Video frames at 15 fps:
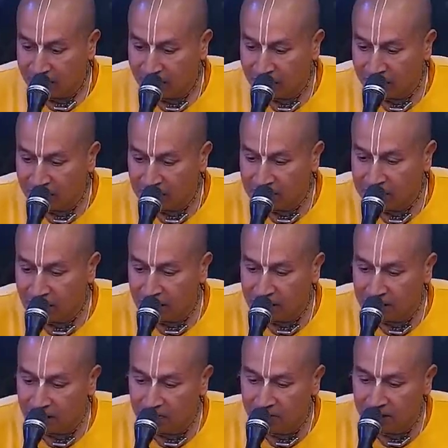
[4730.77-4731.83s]
And when we
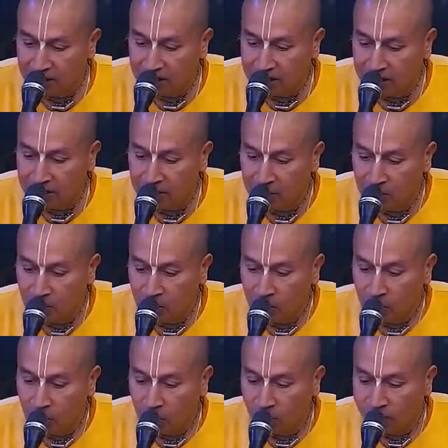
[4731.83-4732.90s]
start committing
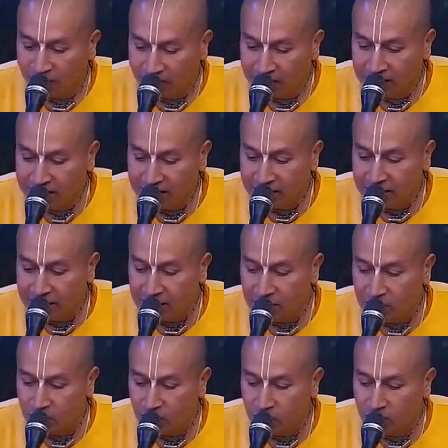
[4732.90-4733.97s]

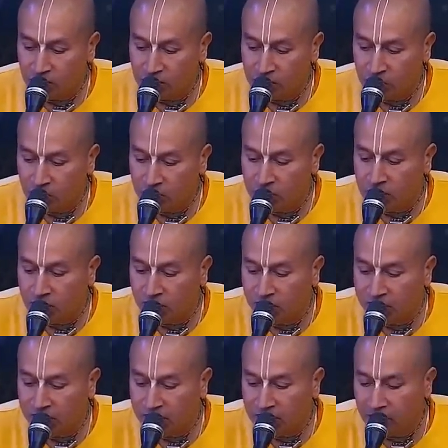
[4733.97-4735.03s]
offenses towards those
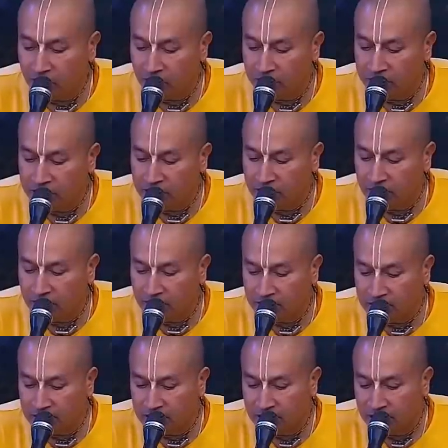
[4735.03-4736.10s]
very
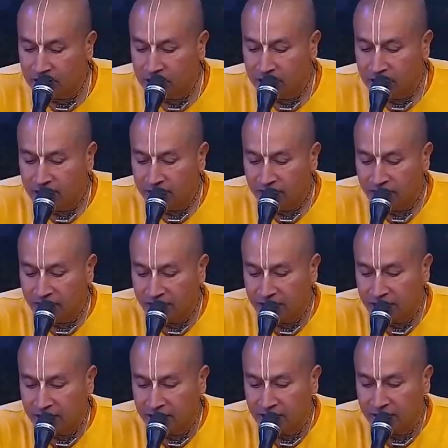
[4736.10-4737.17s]
Vaishnavas,
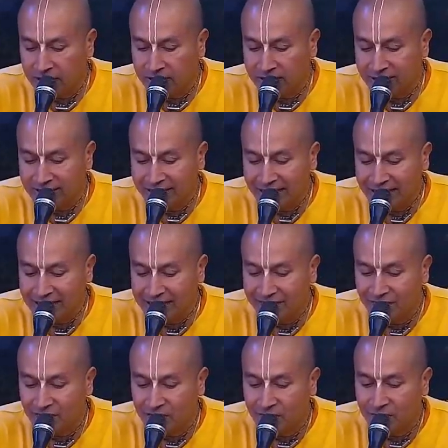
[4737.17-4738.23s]
then the
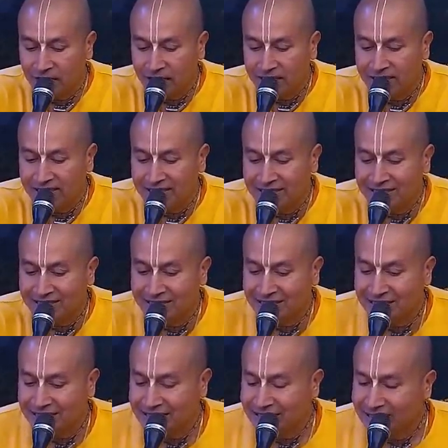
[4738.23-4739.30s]
taste for the practice
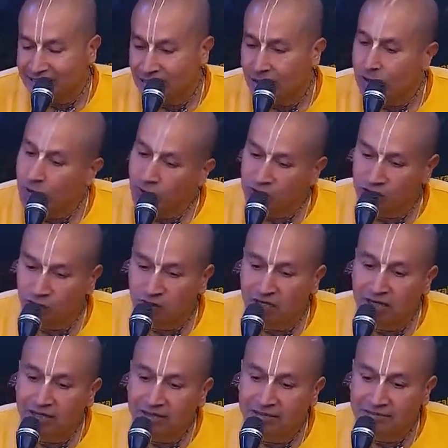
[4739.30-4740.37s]
goes
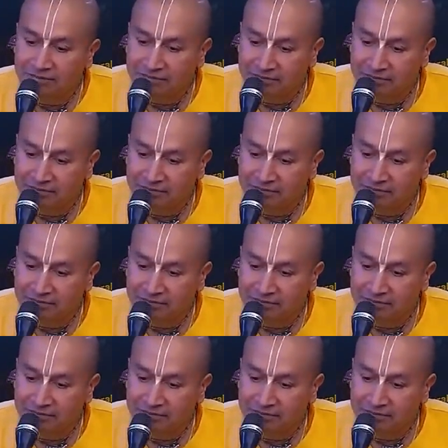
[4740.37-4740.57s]
away.